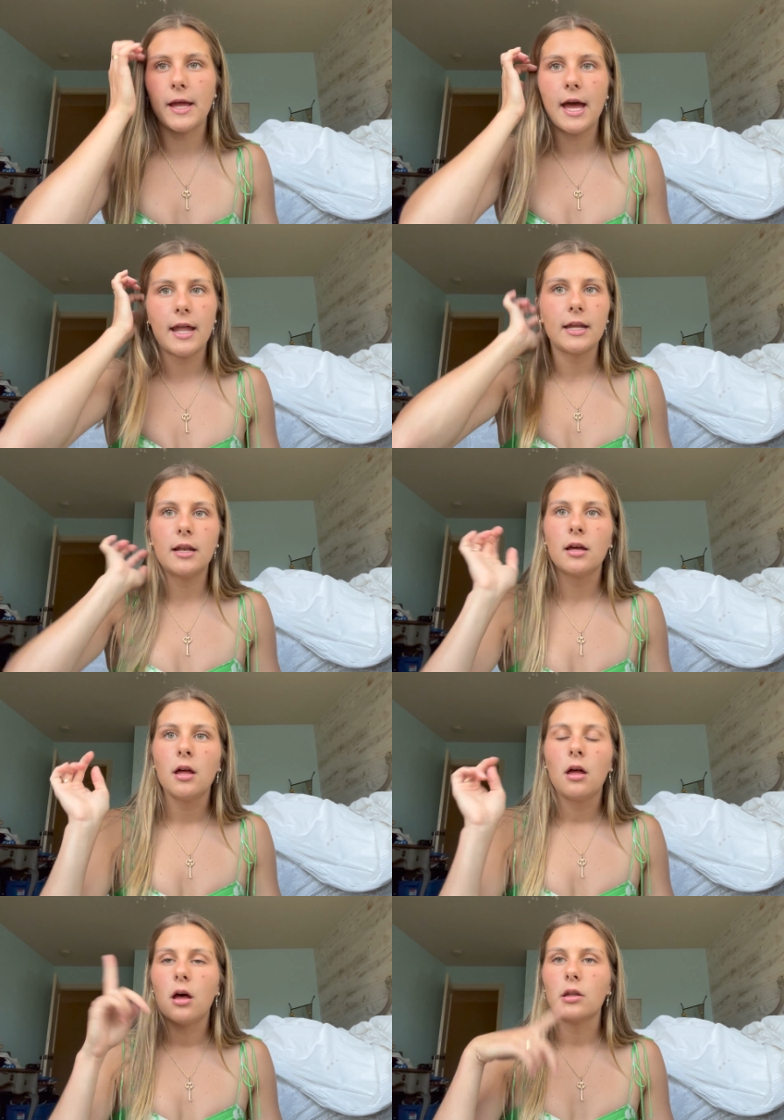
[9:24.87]
I added
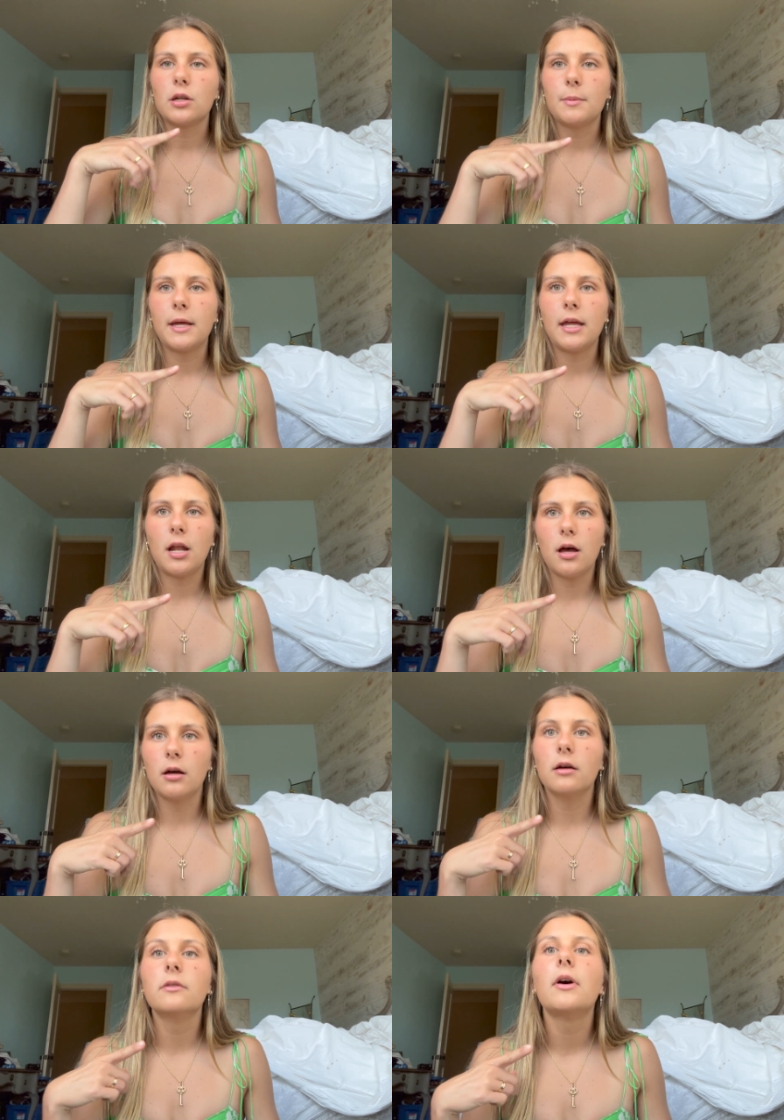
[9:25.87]
a little bit
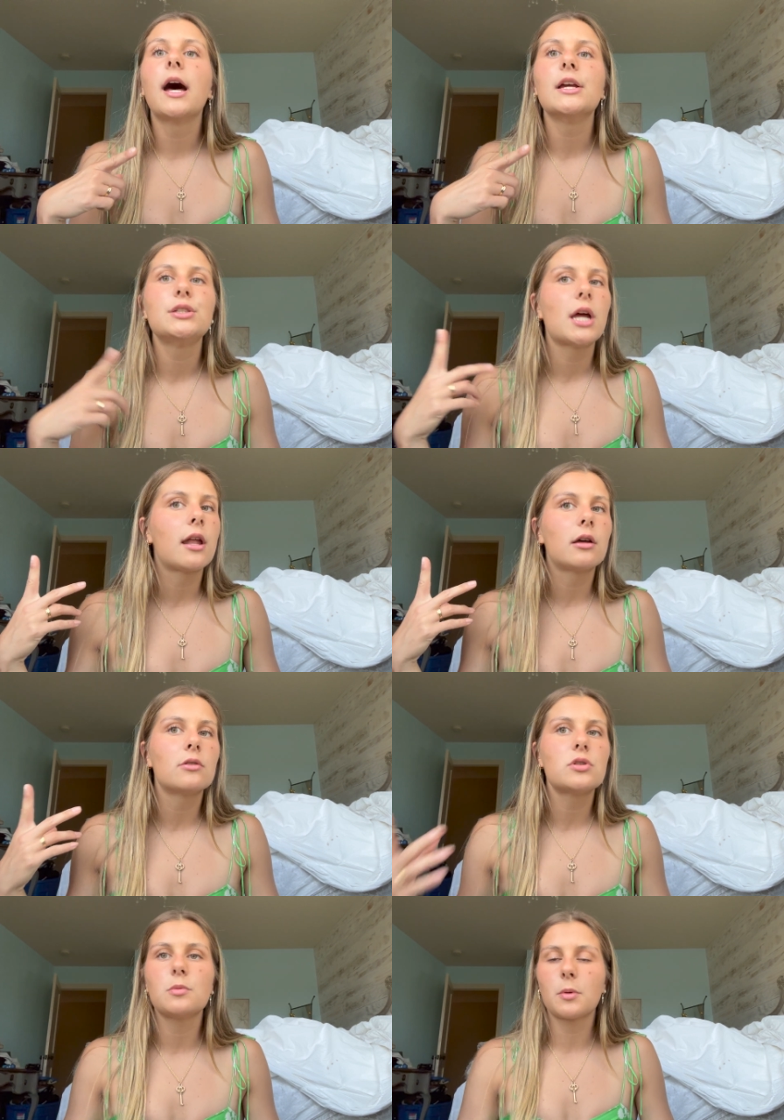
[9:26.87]
of
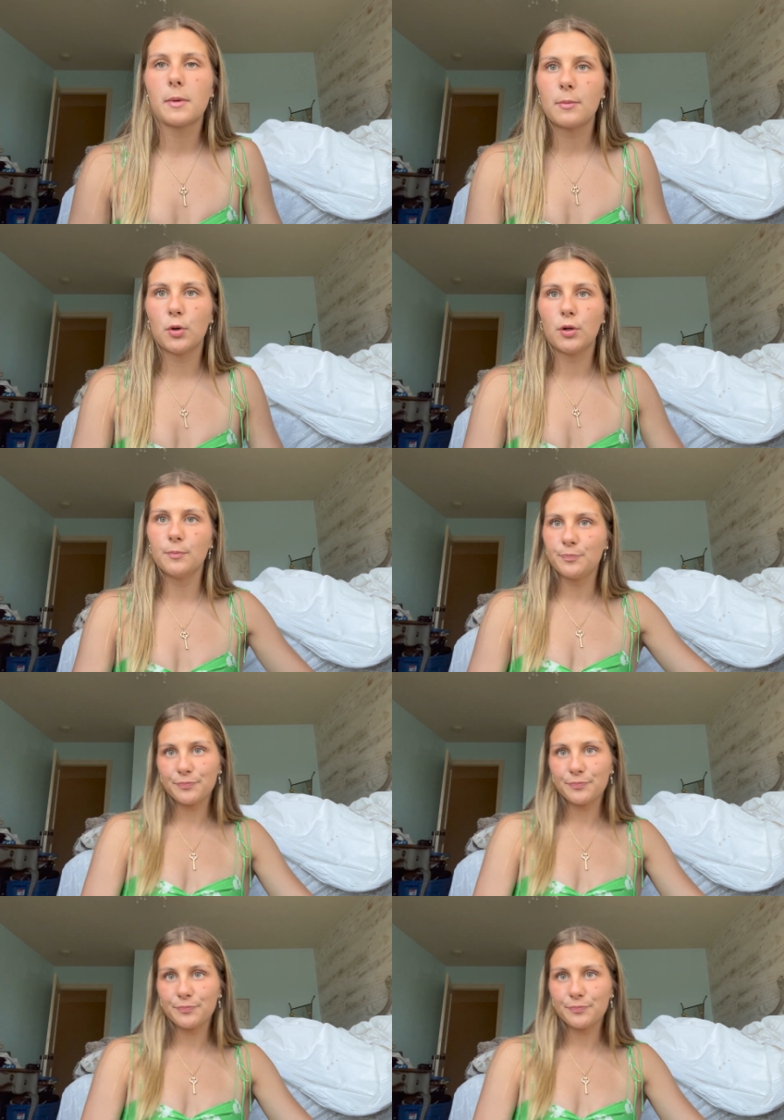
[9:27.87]
eyeshadow, super minimal,